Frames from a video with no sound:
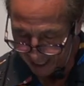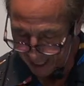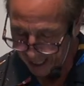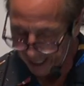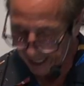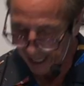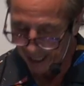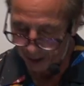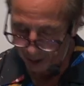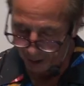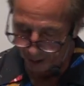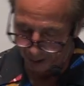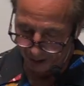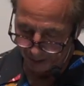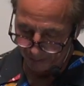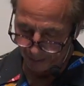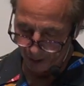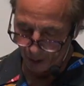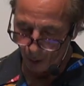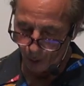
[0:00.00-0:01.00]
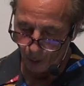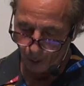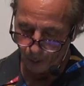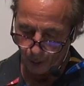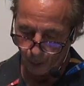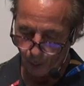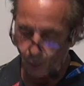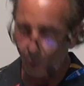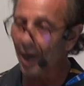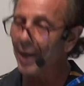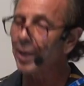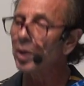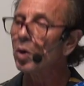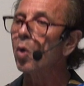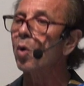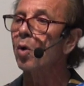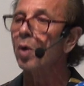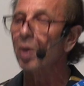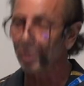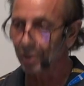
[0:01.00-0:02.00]
And I looked, and behold, a white
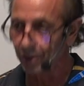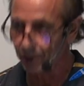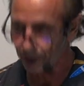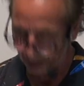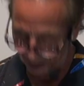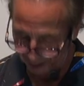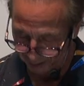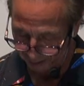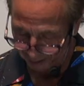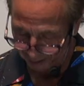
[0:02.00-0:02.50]
horse.